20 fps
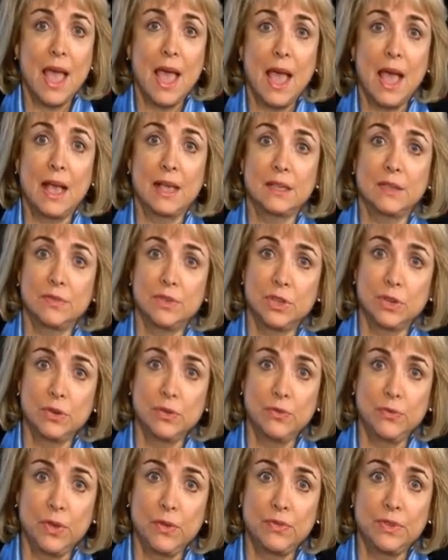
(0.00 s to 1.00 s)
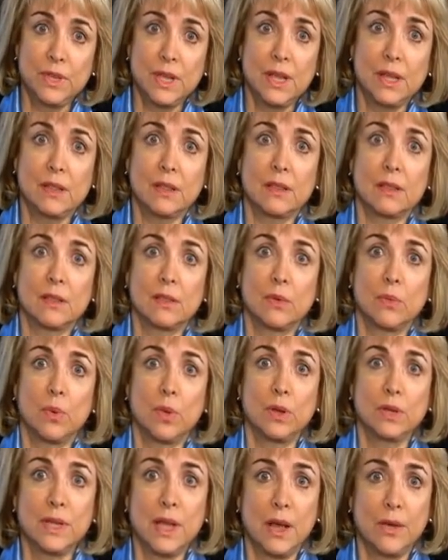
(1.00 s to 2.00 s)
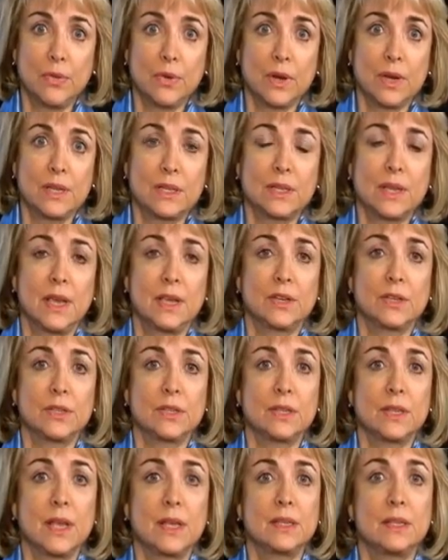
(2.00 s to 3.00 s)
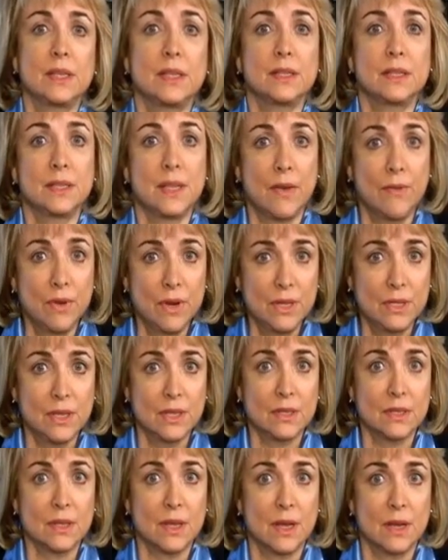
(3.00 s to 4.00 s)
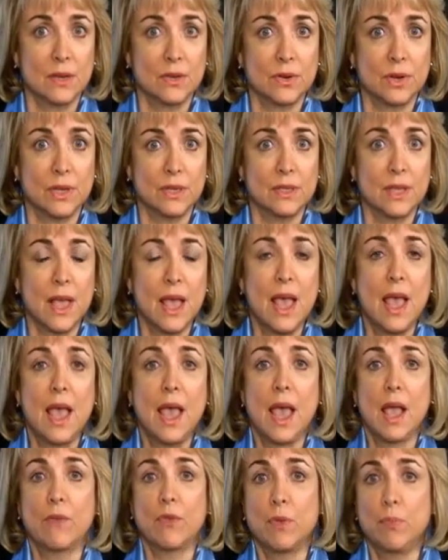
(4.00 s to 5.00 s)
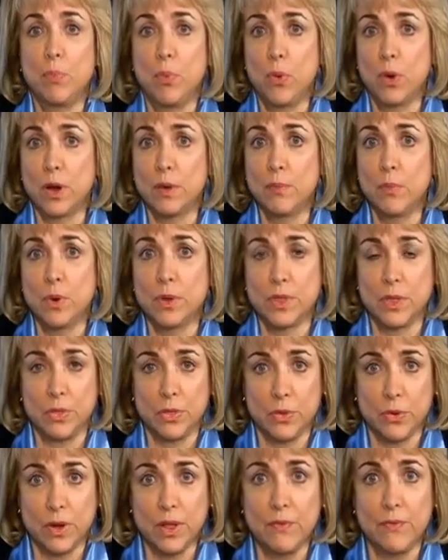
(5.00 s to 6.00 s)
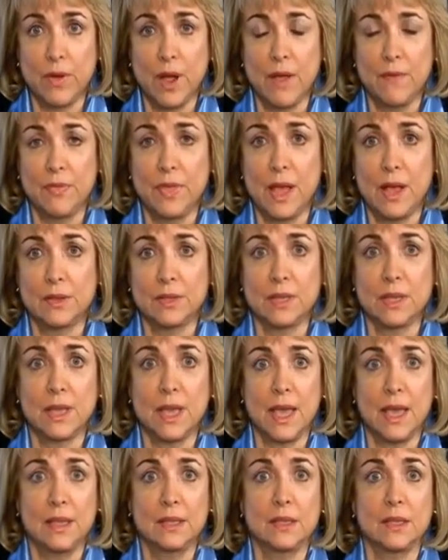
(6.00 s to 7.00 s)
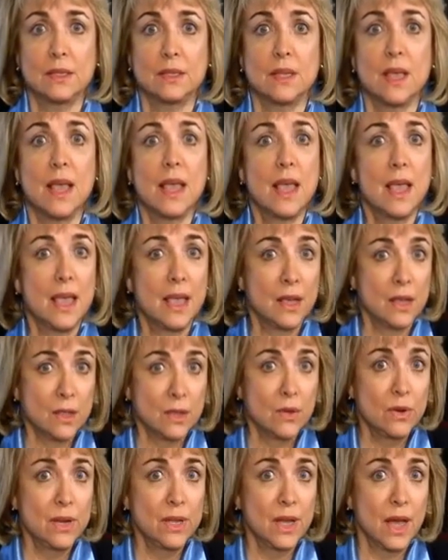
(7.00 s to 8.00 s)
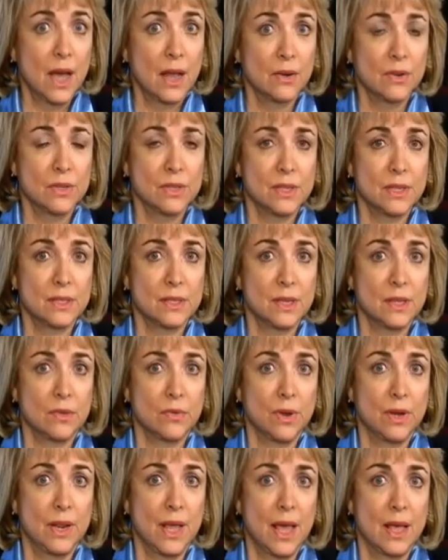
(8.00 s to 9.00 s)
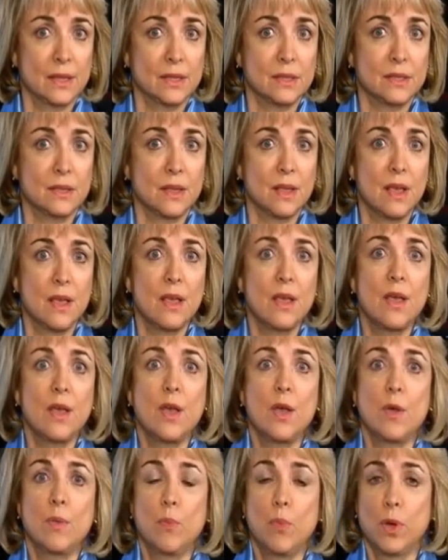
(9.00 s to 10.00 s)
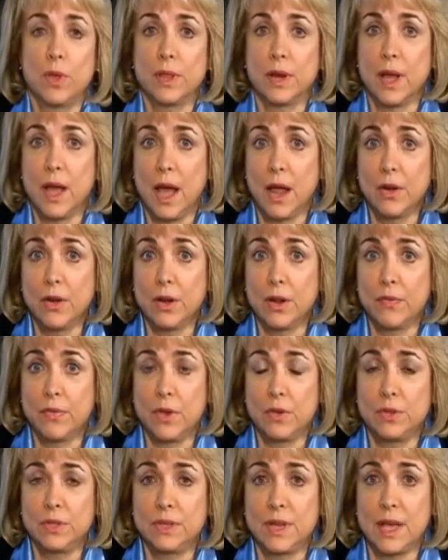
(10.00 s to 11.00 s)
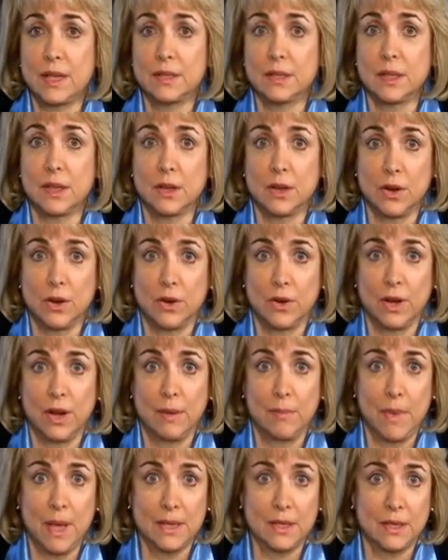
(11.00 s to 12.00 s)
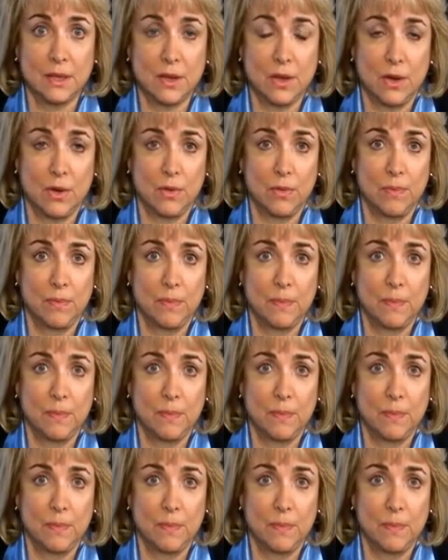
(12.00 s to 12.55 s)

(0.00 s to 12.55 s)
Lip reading: As of June 15th, the World Health Organization says that 76 countries have reported more than 35,000 cases, including 163 deaths. More than 100 of those deaths occurred in Mexico.